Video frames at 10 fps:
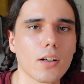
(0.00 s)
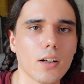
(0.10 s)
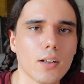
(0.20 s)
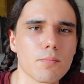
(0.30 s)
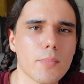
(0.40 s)

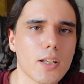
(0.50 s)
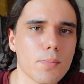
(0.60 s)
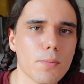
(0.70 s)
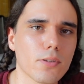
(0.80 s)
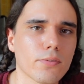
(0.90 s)
Many
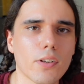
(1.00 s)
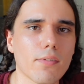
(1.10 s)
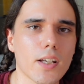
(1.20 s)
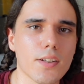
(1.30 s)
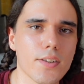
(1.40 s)
people think
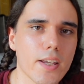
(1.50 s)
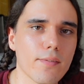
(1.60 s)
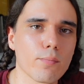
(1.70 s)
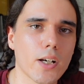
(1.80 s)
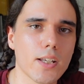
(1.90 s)
they can
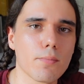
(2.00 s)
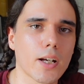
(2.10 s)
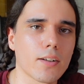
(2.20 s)
save money by